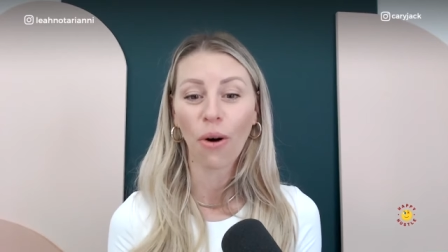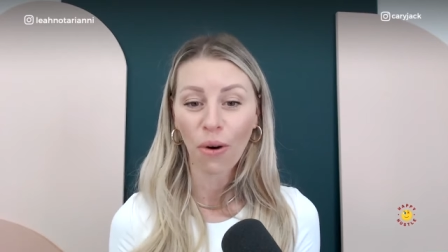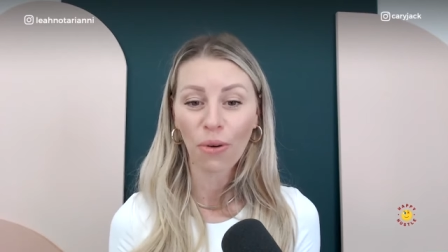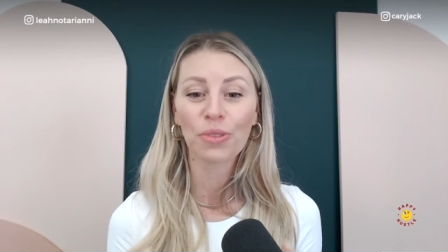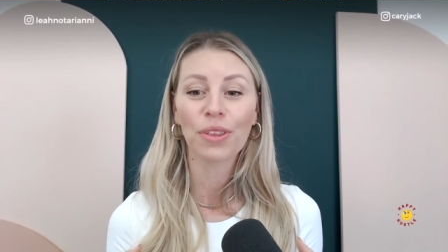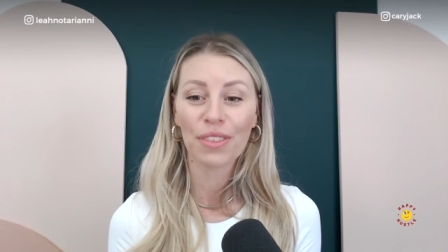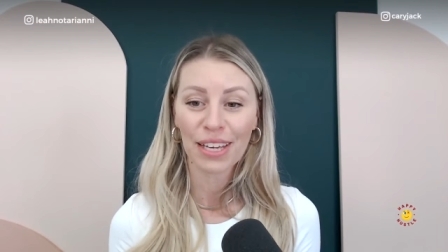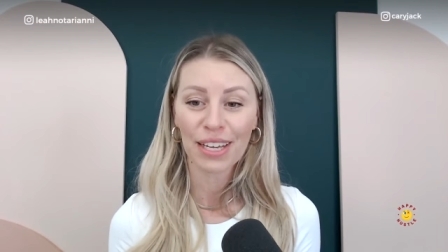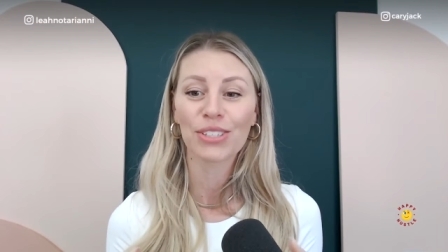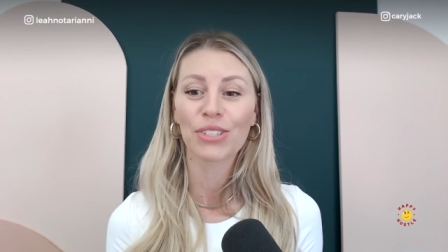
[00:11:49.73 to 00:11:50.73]
all the
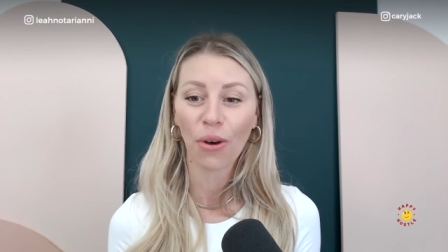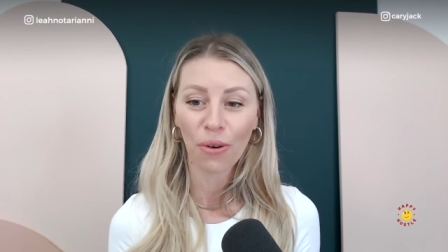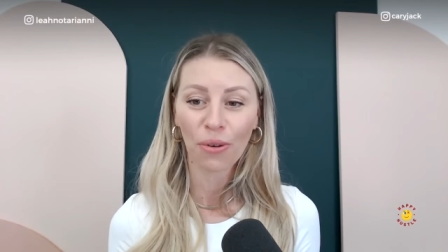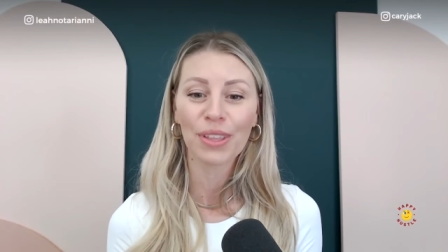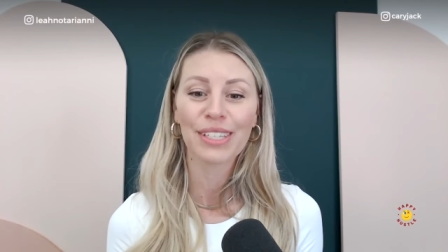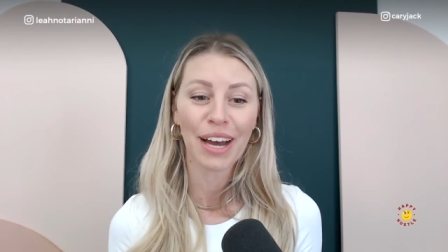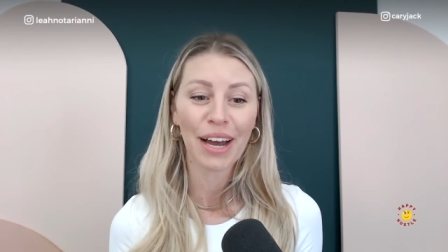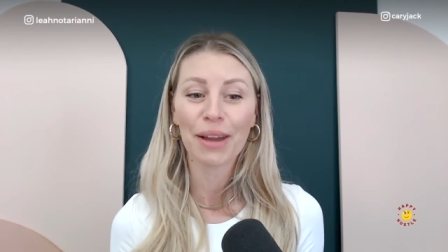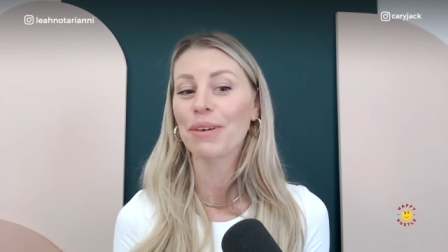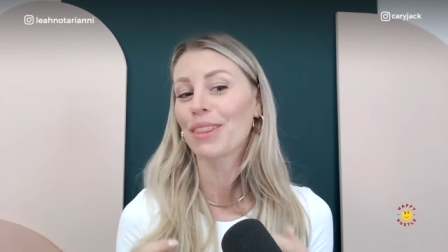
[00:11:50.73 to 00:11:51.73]
things all the
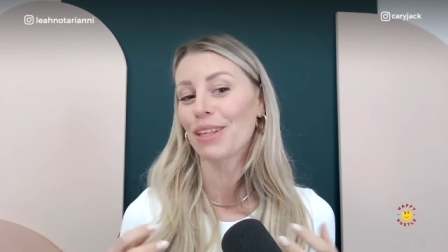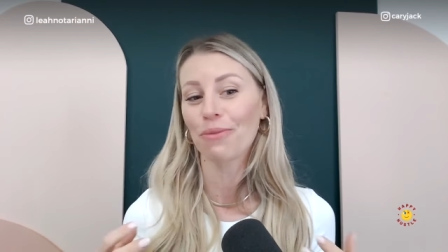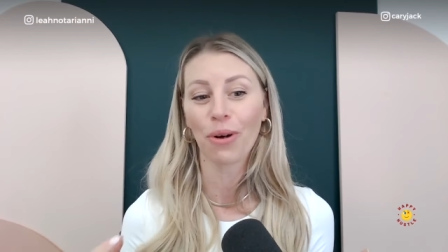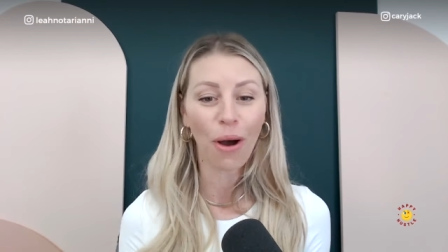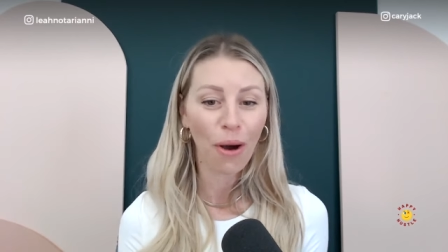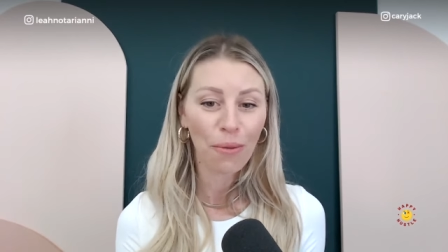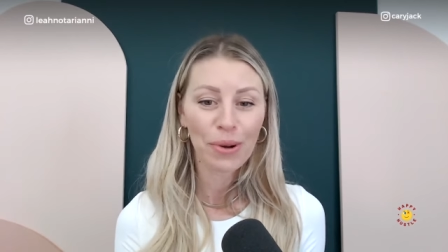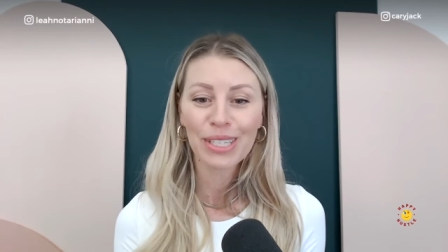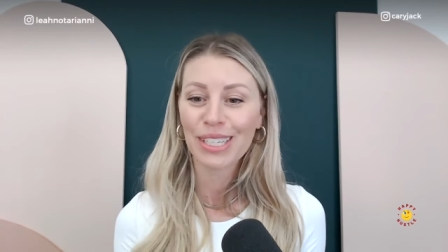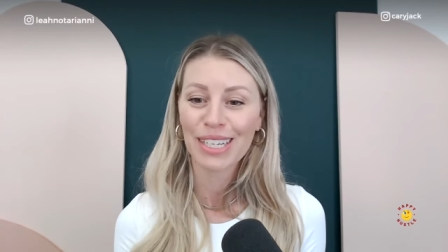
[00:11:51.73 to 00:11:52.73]
time that they were
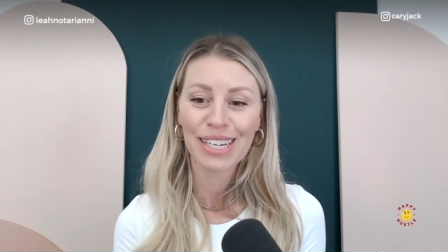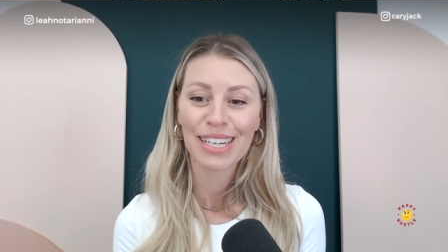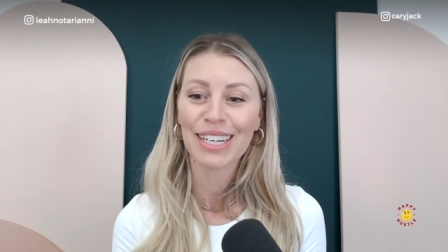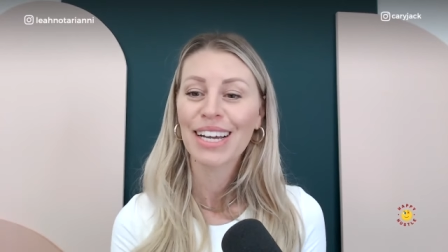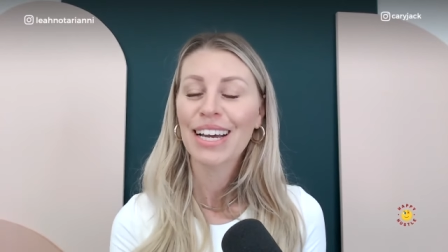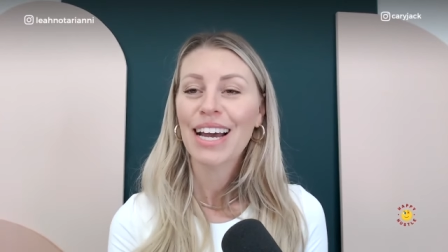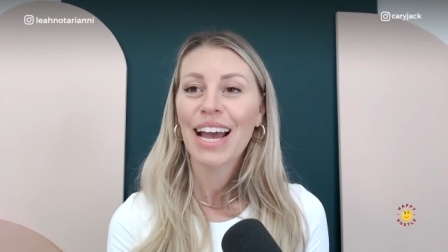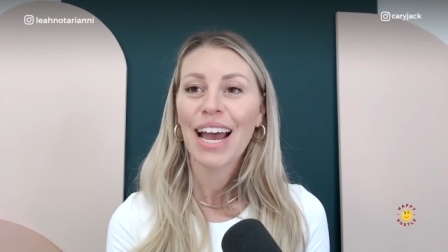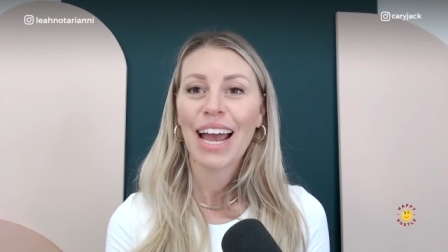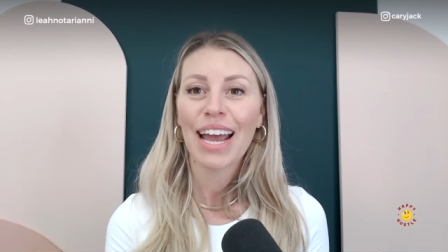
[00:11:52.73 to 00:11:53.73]
always needed.
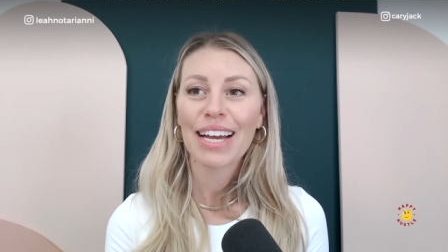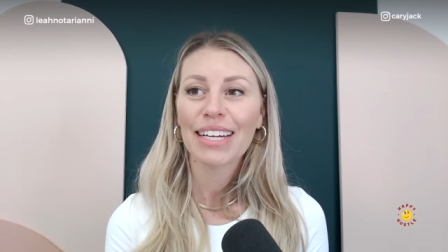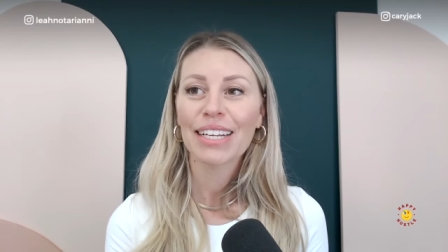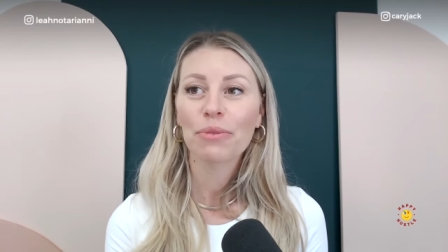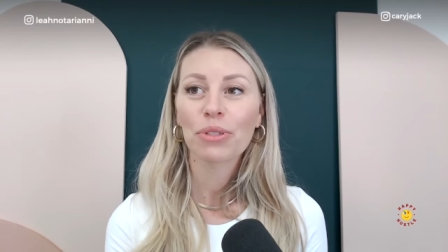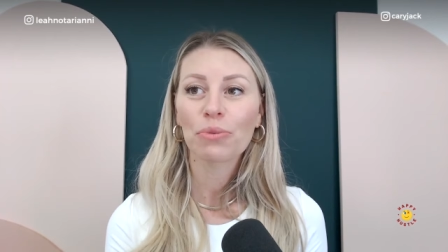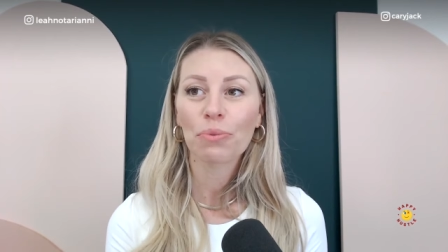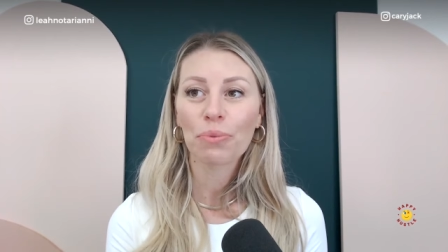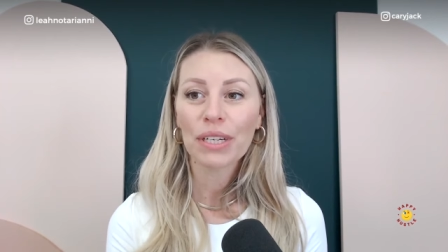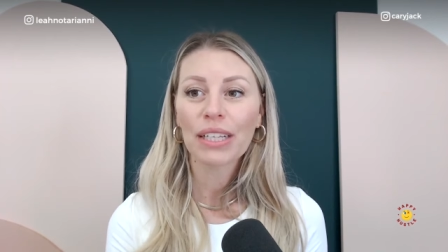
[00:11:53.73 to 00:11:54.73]
And it was
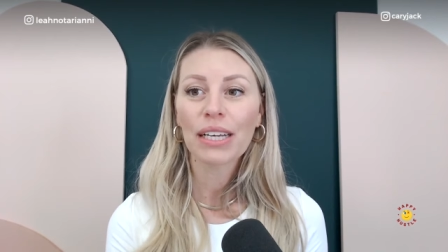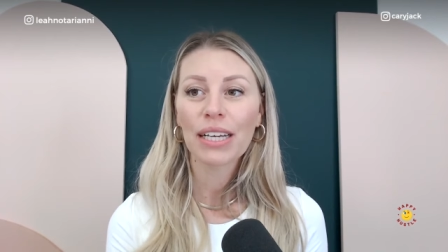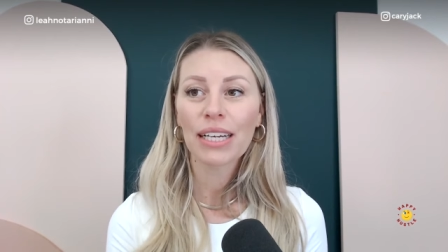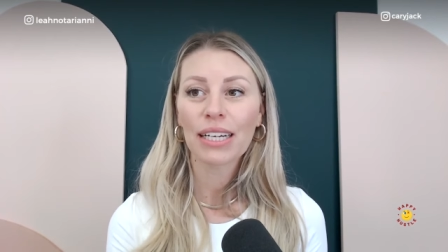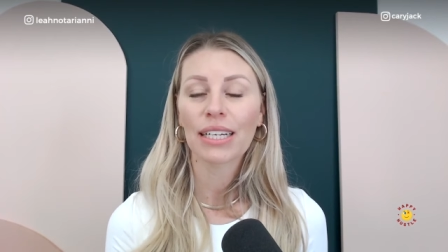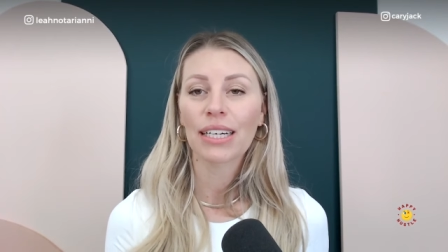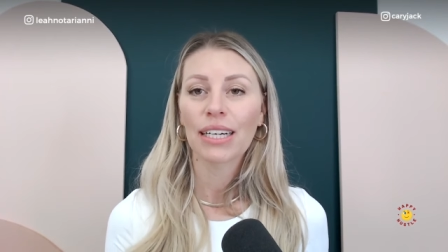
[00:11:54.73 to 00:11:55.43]
really